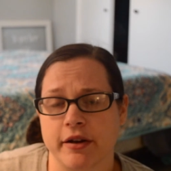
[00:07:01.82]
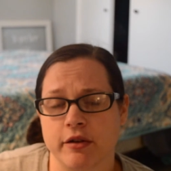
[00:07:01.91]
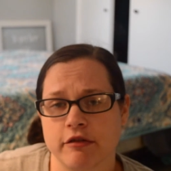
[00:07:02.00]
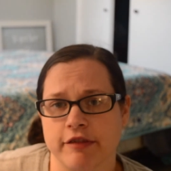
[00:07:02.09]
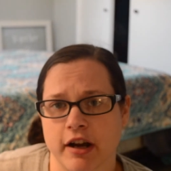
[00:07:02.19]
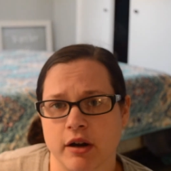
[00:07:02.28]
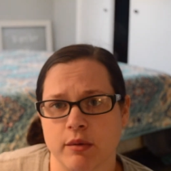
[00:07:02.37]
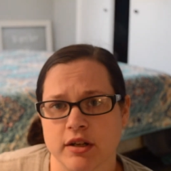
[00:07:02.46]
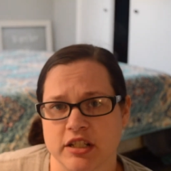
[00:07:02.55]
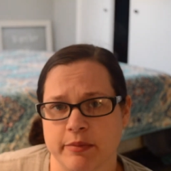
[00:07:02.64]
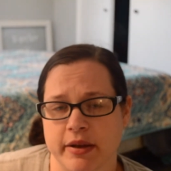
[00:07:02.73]
know the
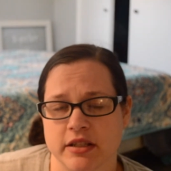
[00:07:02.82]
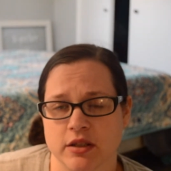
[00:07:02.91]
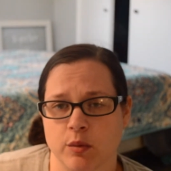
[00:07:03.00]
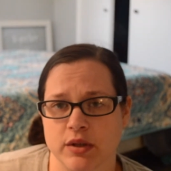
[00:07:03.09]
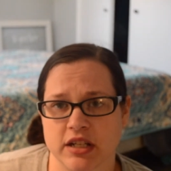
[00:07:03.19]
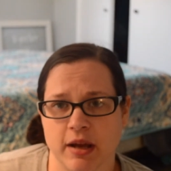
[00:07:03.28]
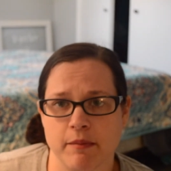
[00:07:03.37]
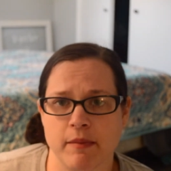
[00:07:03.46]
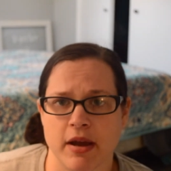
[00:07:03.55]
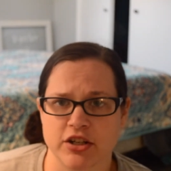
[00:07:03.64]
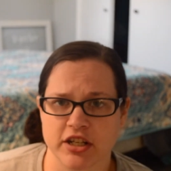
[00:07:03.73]
fireworks depends on what time
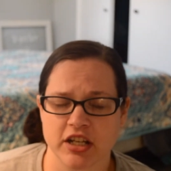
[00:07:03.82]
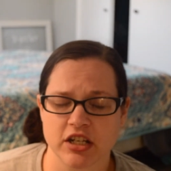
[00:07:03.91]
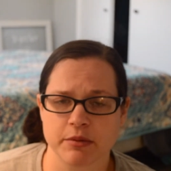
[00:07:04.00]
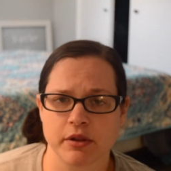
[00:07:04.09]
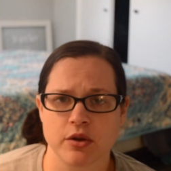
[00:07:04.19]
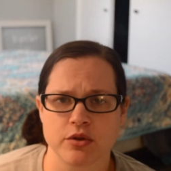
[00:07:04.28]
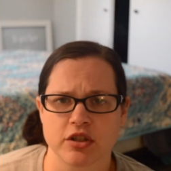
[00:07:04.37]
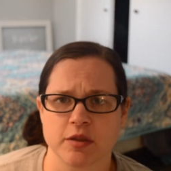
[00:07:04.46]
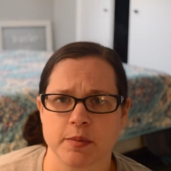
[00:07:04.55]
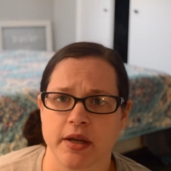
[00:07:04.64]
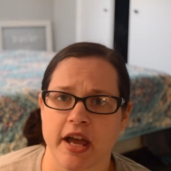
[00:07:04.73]
Magic Kingdom
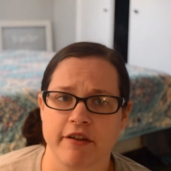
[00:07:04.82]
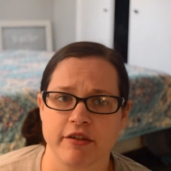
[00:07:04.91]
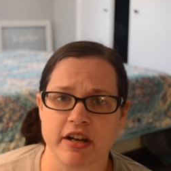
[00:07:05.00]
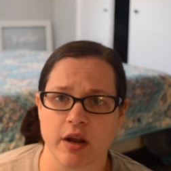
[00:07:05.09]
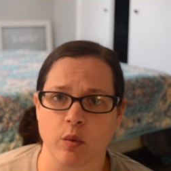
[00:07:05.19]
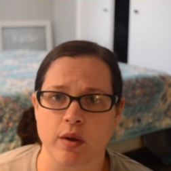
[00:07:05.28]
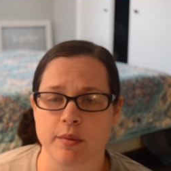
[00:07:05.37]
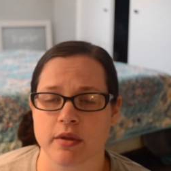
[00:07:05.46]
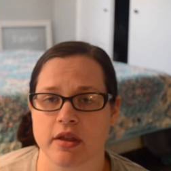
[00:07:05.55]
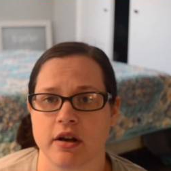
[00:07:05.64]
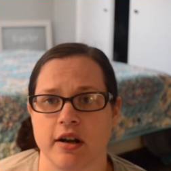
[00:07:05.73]
closes, but every night we
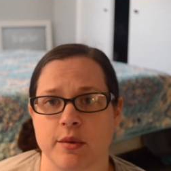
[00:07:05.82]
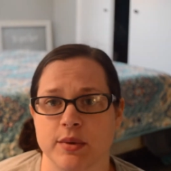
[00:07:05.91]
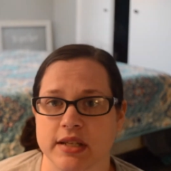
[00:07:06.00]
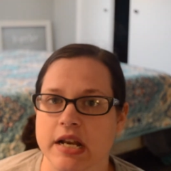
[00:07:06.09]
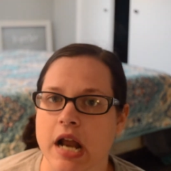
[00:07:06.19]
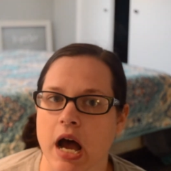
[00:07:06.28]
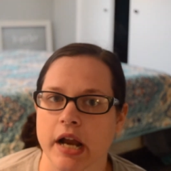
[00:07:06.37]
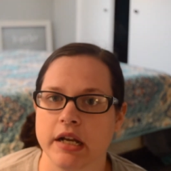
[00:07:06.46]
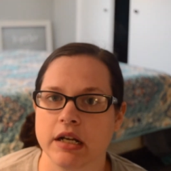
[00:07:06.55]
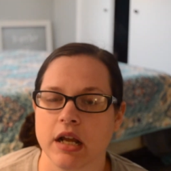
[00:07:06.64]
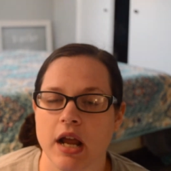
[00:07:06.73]
were there, it was at
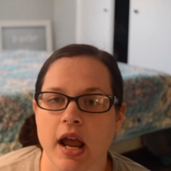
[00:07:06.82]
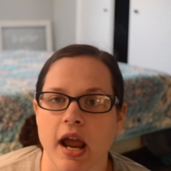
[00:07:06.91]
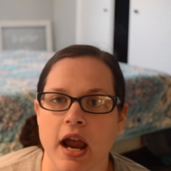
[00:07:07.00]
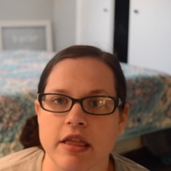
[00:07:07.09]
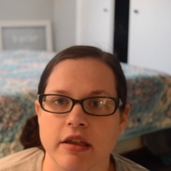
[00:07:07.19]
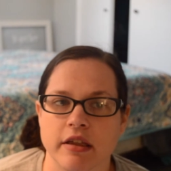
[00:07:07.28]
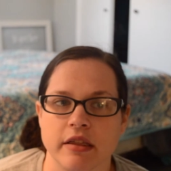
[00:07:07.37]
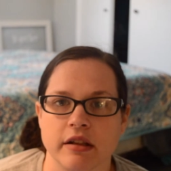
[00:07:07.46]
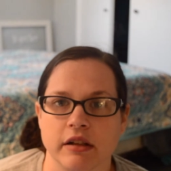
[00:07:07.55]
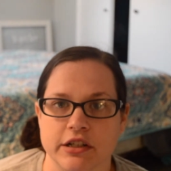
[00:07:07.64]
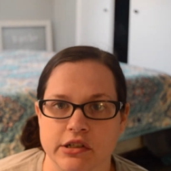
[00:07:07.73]
9. And then
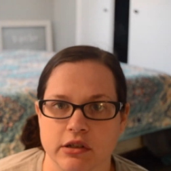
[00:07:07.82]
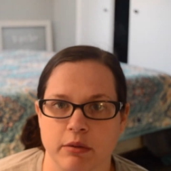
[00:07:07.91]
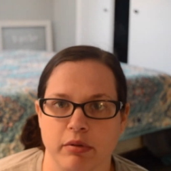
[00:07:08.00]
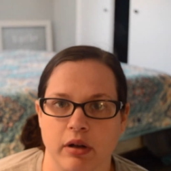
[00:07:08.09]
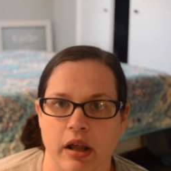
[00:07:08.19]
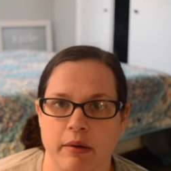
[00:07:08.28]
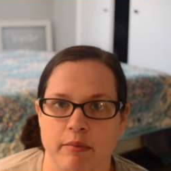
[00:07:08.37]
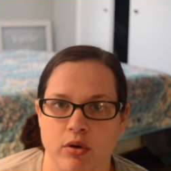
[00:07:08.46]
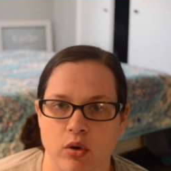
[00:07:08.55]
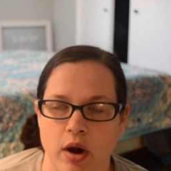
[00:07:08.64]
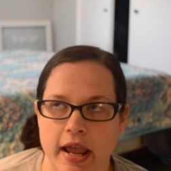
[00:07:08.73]
the electrical
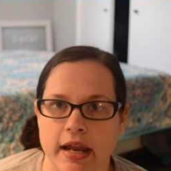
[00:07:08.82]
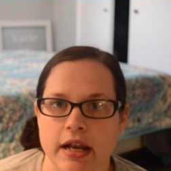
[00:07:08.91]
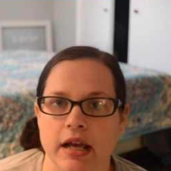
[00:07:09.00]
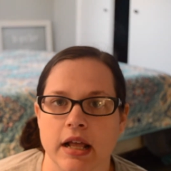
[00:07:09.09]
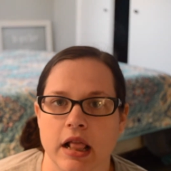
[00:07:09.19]
parade,